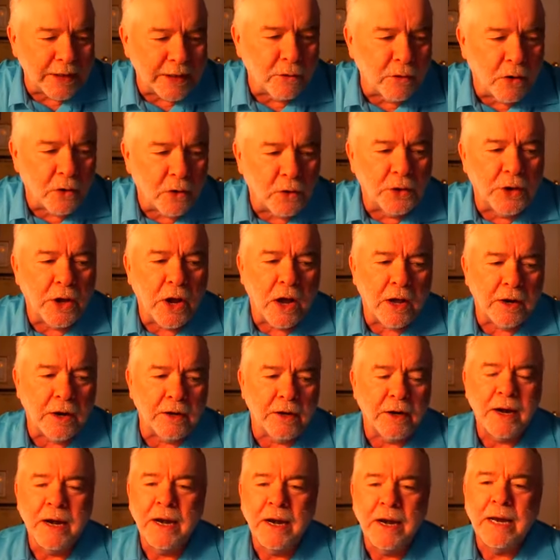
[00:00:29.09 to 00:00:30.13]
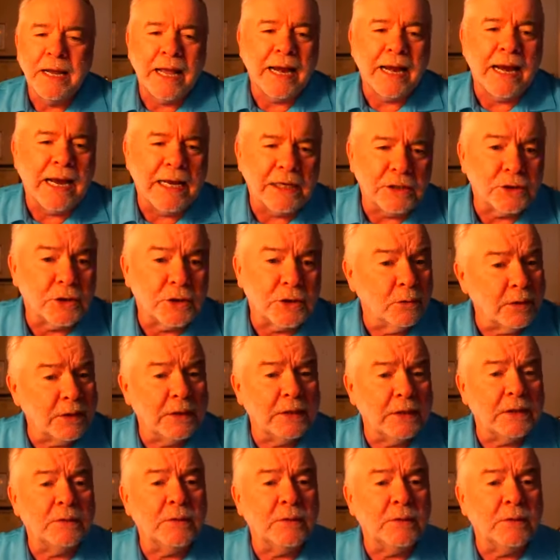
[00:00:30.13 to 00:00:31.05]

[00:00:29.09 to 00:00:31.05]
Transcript: year old daughter and I asked her, what,